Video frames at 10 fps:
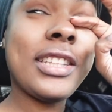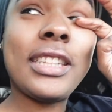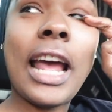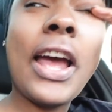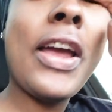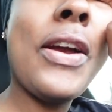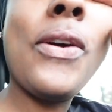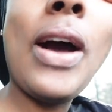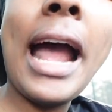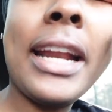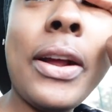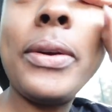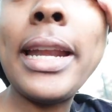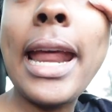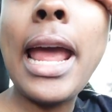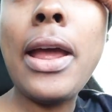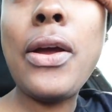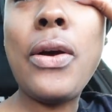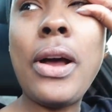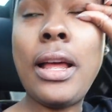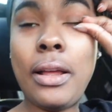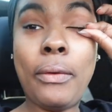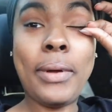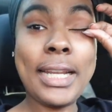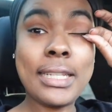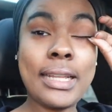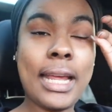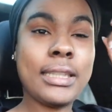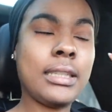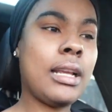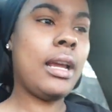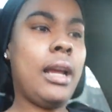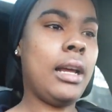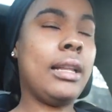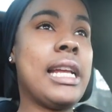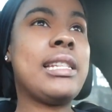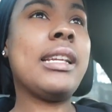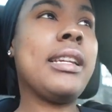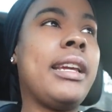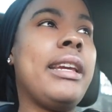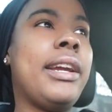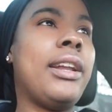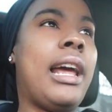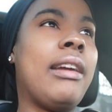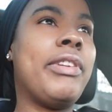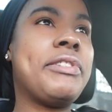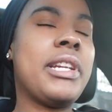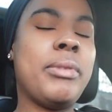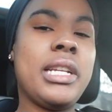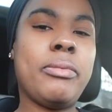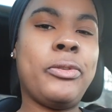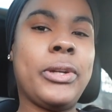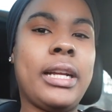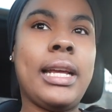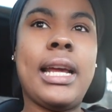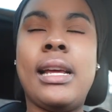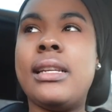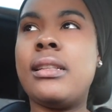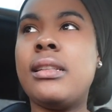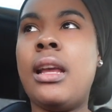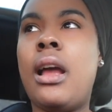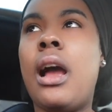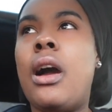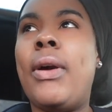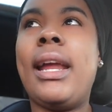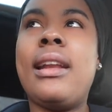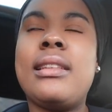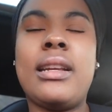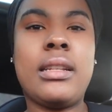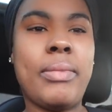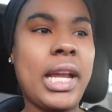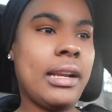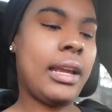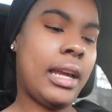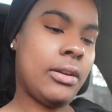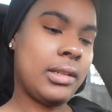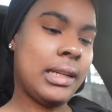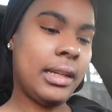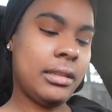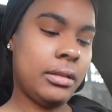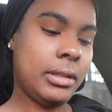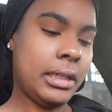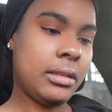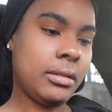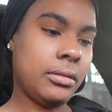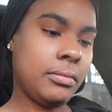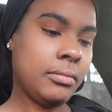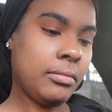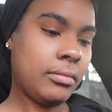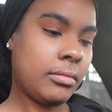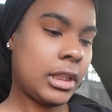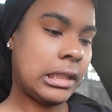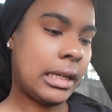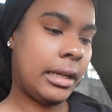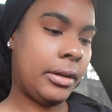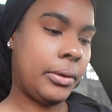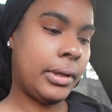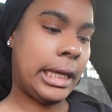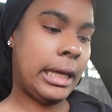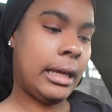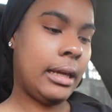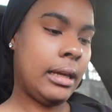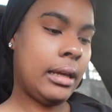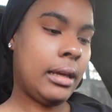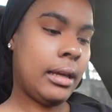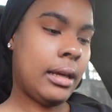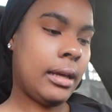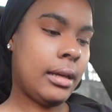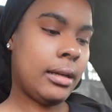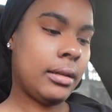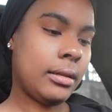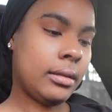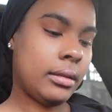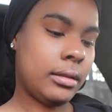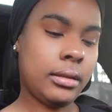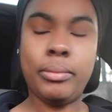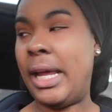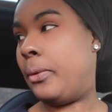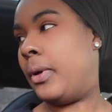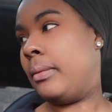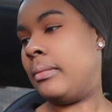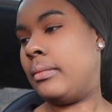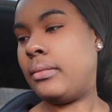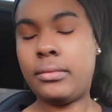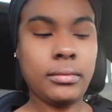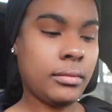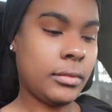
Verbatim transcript: So, I don't know. What is next? They said to get here like 15 minutes before the class. Oh, and they said to make an account, so I need to do that too. Because I didn't do it yet. Oh, I have an account. Made one? Yeah.